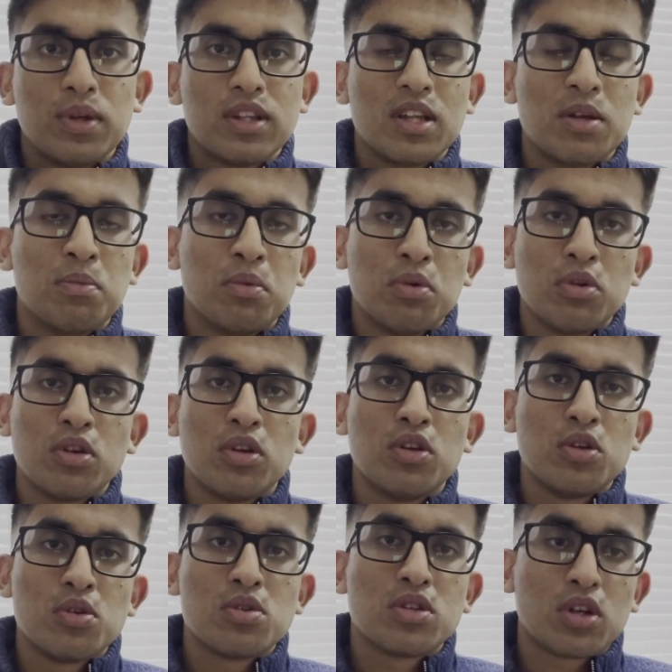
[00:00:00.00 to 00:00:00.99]
The more you
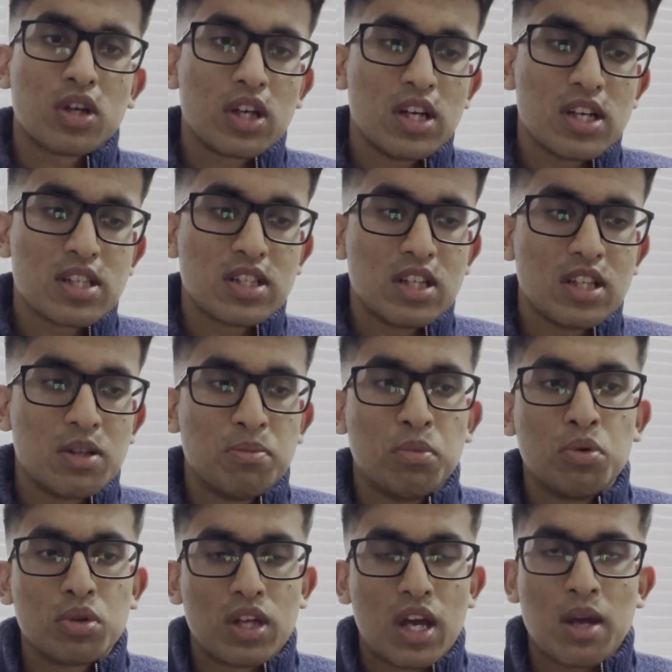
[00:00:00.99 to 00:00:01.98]
use your cursor, the
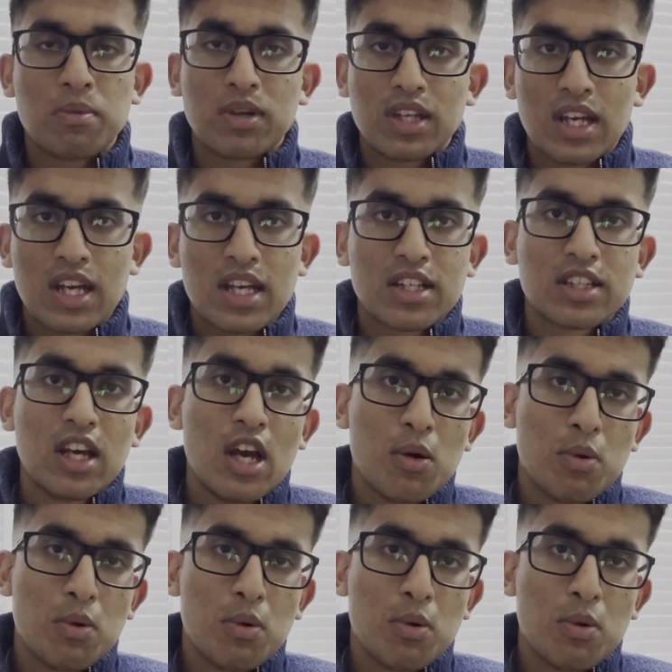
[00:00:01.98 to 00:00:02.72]
more time it takes.